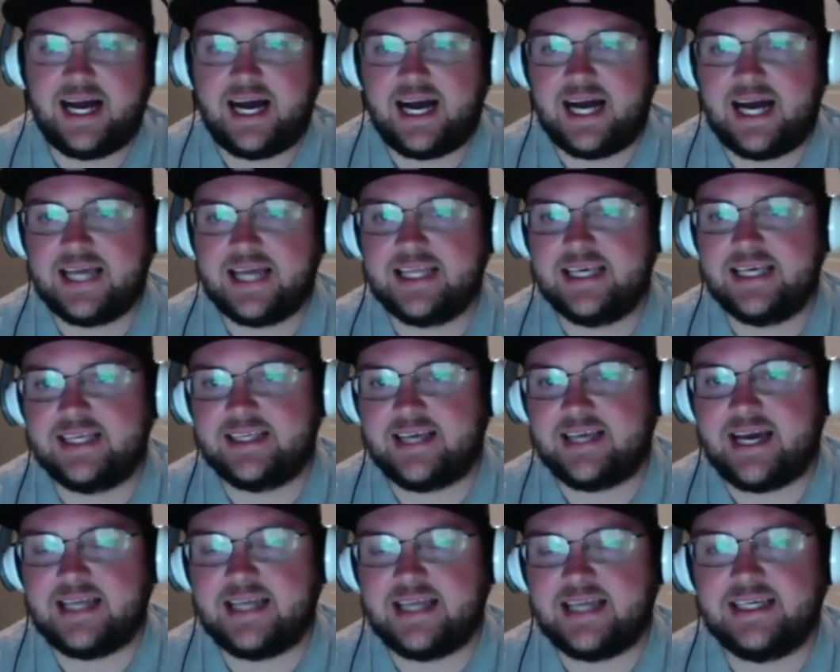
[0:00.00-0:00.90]
I
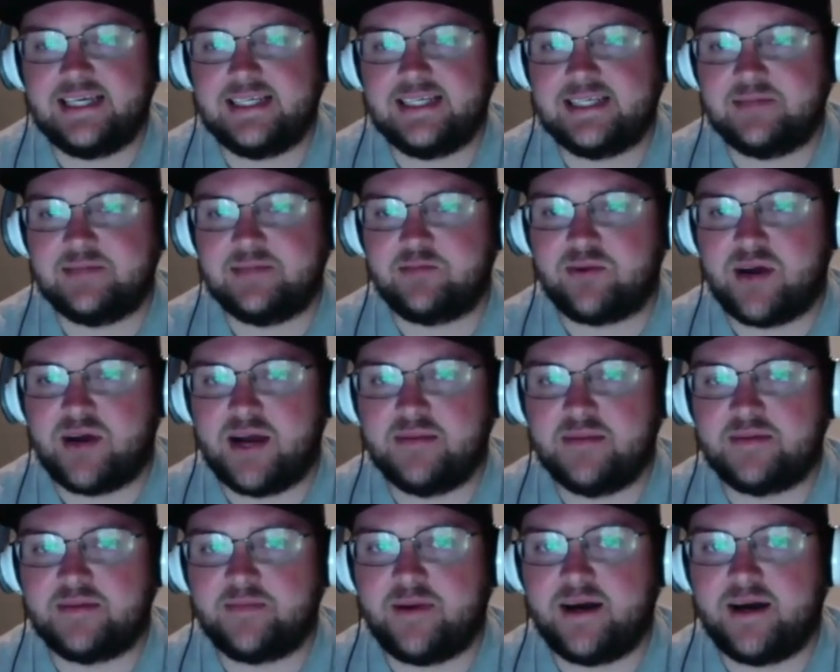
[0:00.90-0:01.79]
think he's in prime
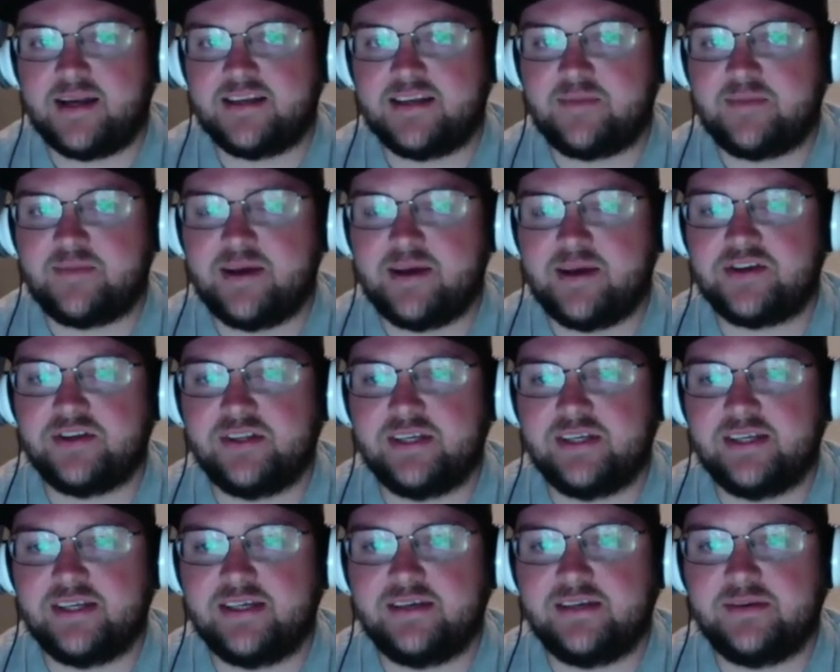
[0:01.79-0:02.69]
spot,
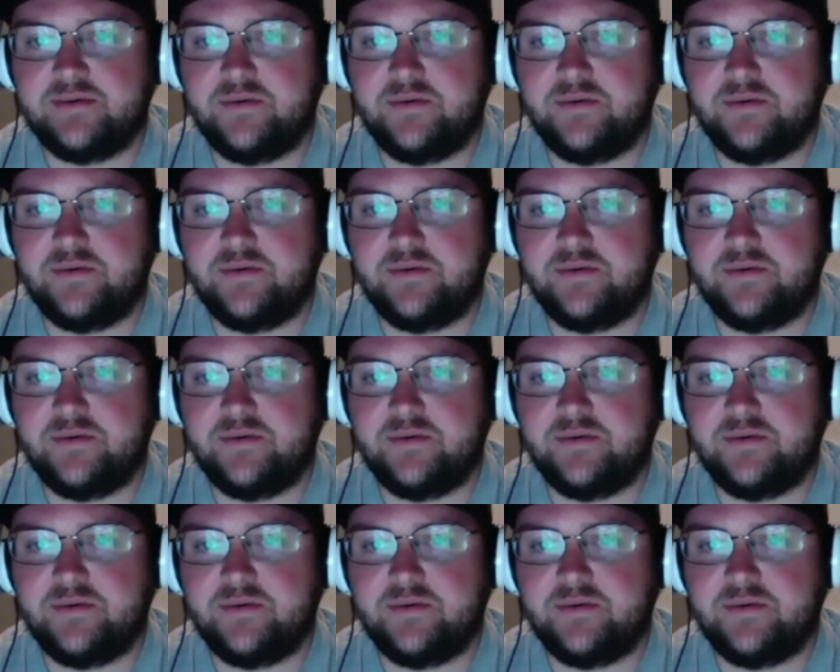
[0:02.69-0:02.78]
especially